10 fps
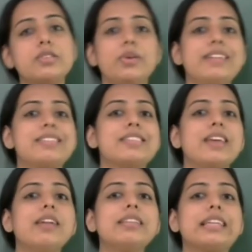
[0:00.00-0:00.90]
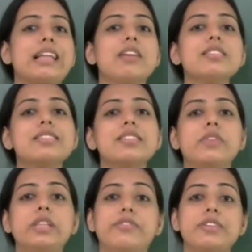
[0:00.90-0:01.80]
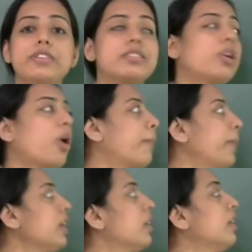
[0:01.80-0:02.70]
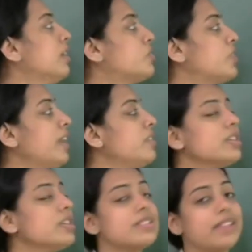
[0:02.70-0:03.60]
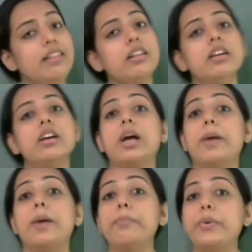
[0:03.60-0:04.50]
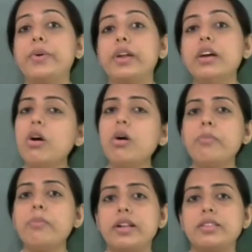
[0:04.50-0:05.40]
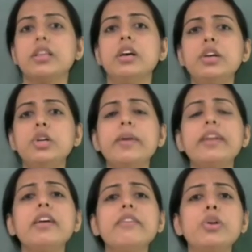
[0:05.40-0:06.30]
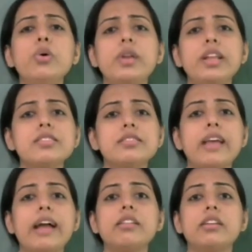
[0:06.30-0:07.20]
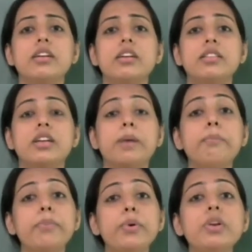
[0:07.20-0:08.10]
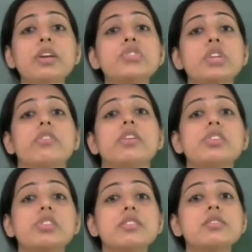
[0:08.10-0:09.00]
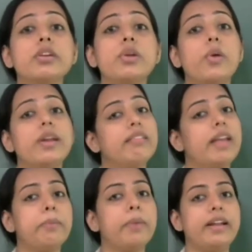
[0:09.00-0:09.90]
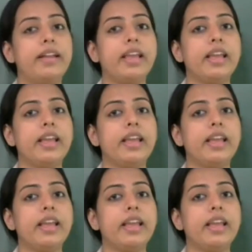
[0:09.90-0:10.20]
let's start the class with the first topic, changes in computer components. You might have noticed that the computer generation is growing day by day